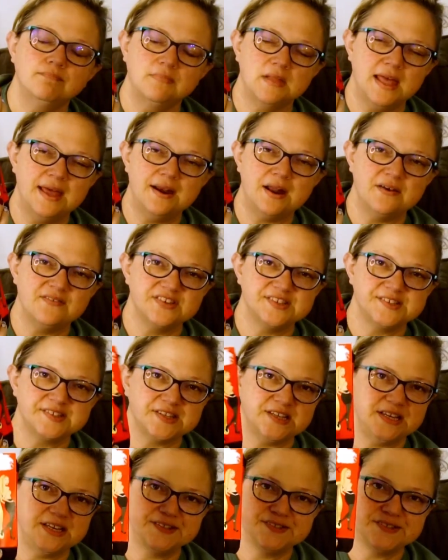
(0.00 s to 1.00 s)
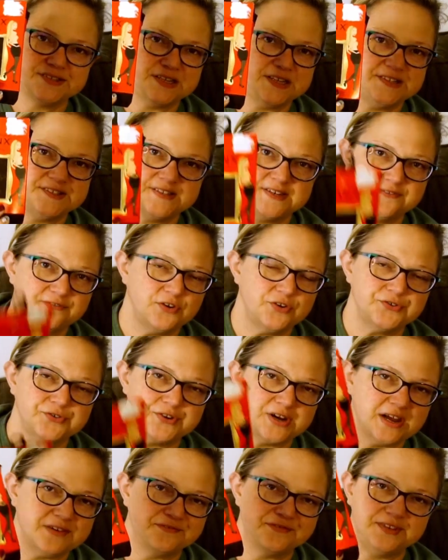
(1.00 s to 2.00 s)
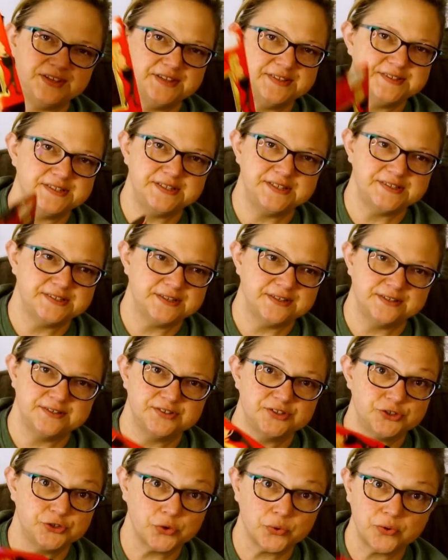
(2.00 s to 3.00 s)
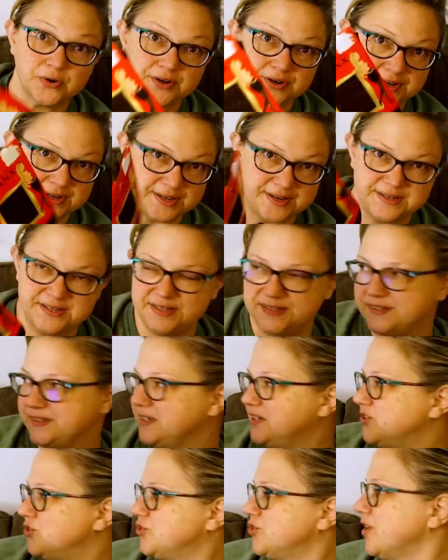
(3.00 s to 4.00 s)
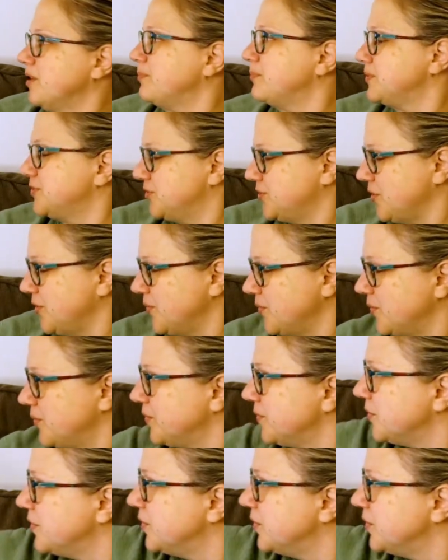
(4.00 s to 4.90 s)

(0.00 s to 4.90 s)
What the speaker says: And obviously it's easy to photograph, easy to store, and easy to ship. So